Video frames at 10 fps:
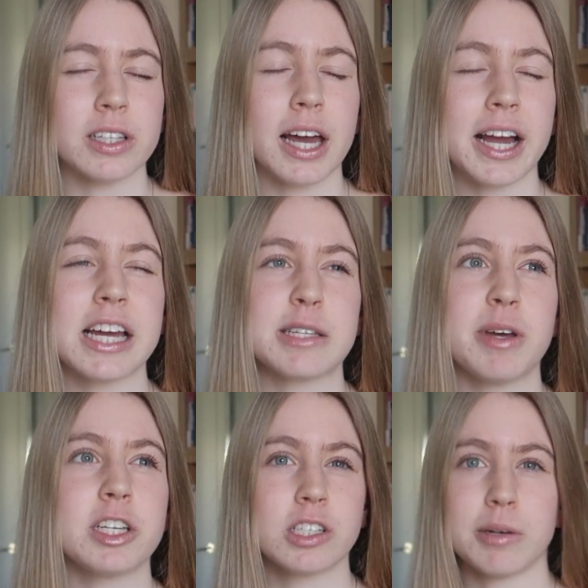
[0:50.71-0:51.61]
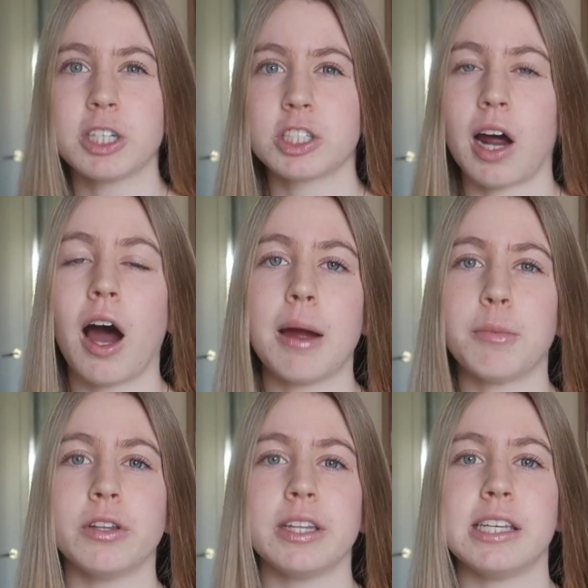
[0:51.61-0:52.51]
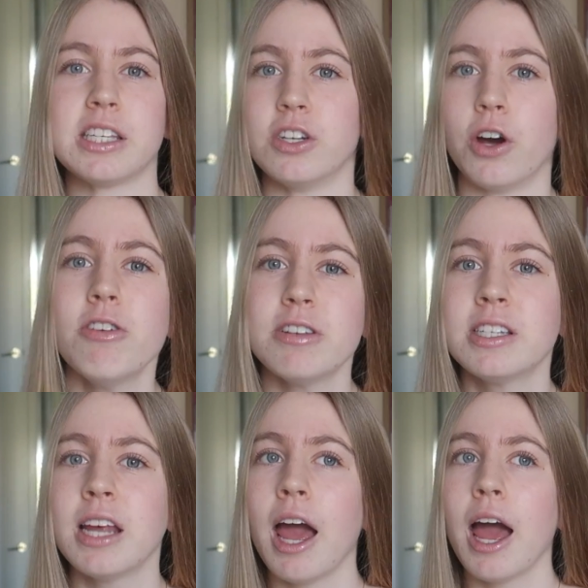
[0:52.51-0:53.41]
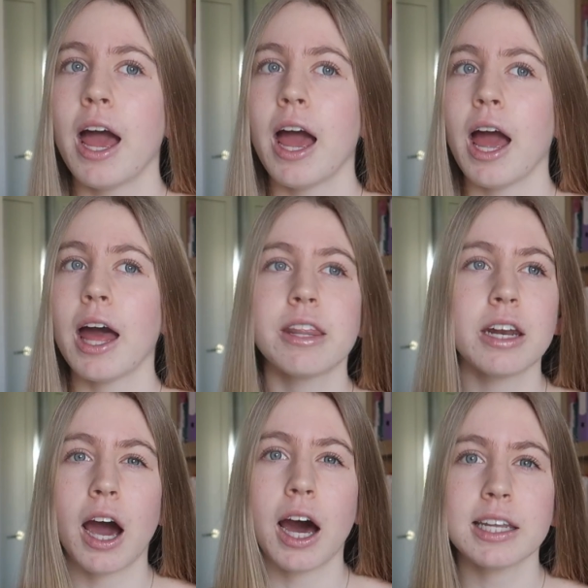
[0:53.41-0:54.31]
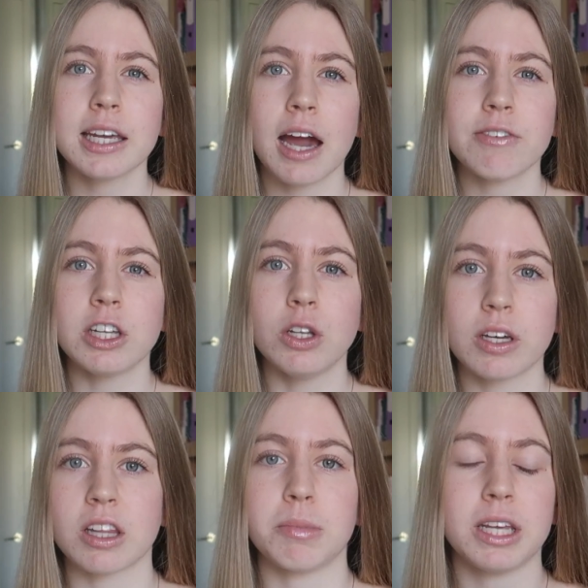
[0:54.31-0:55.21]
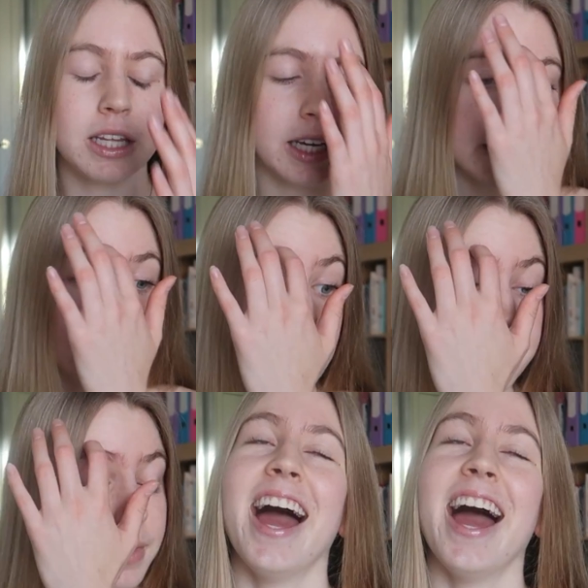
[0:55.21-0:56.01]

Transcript: Like, I spend so much time on these notes and then I hardly ever look at them in the exam.